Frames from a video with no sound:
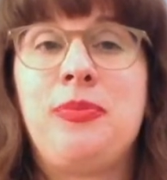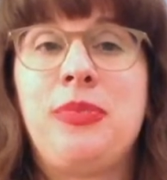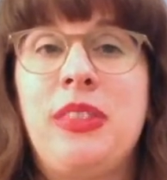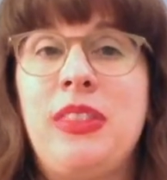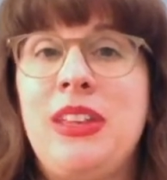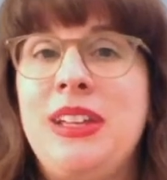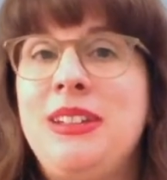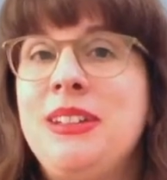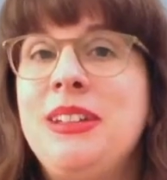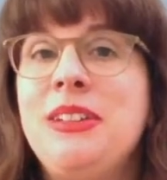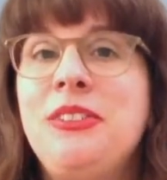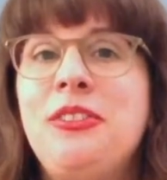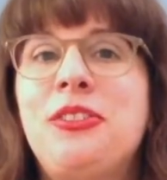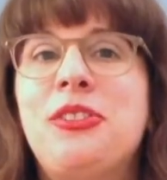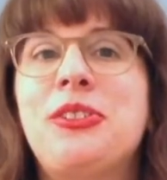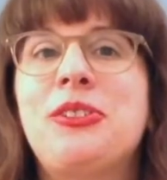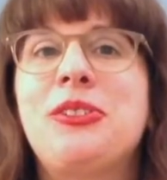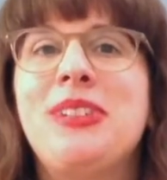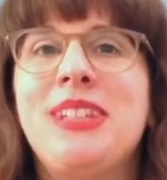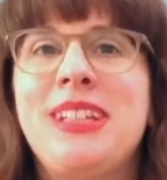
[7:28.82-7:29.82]
that's it
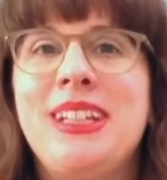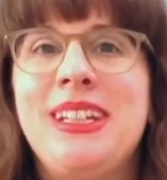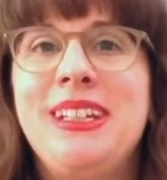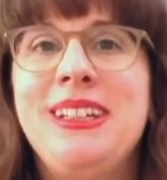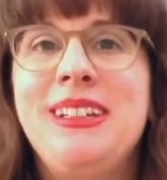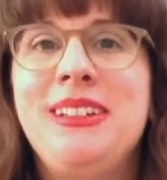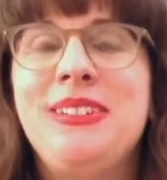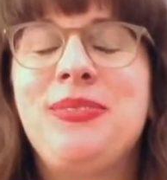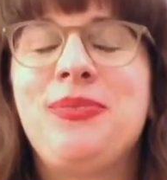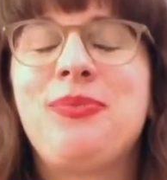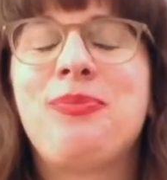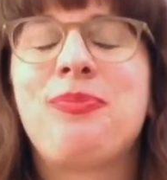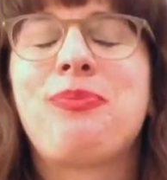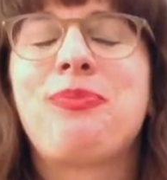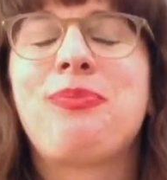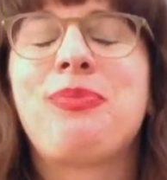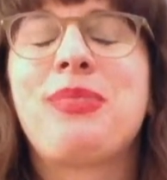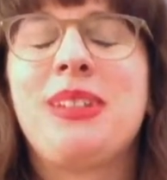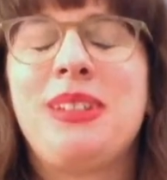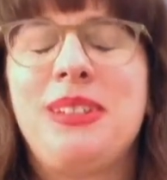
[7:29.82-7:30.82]
for today.
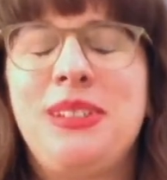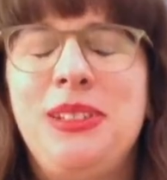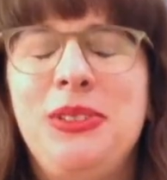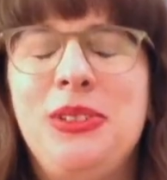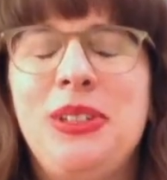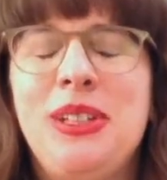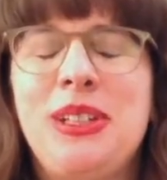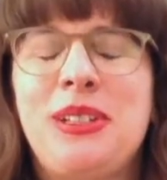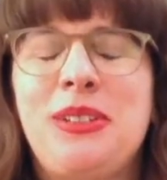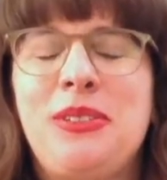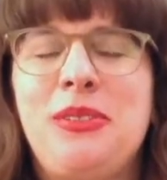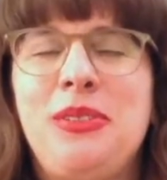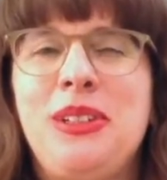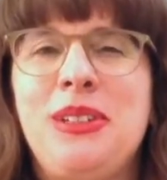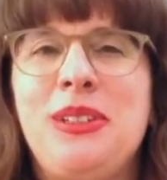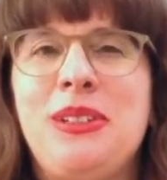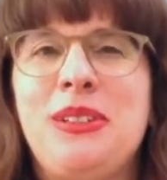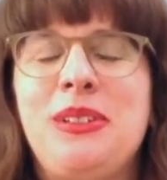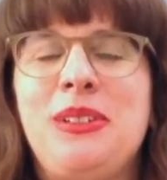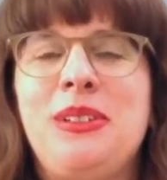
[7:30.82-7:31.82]
See you next
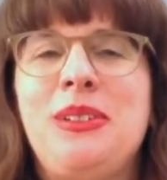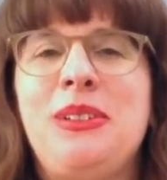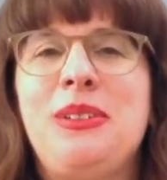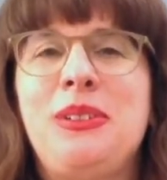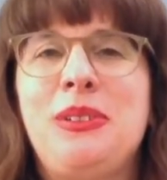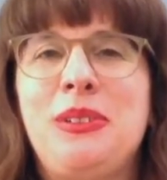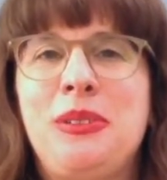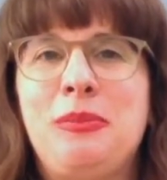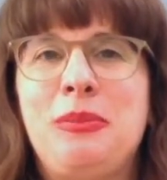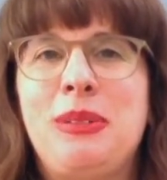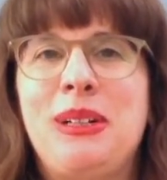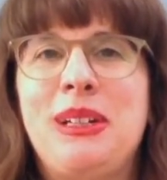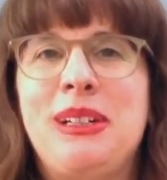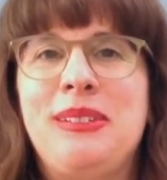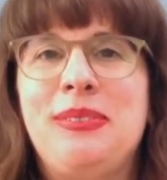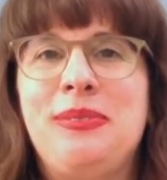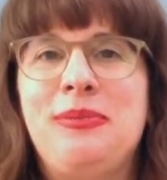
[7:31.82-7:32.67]
week. Goodbye.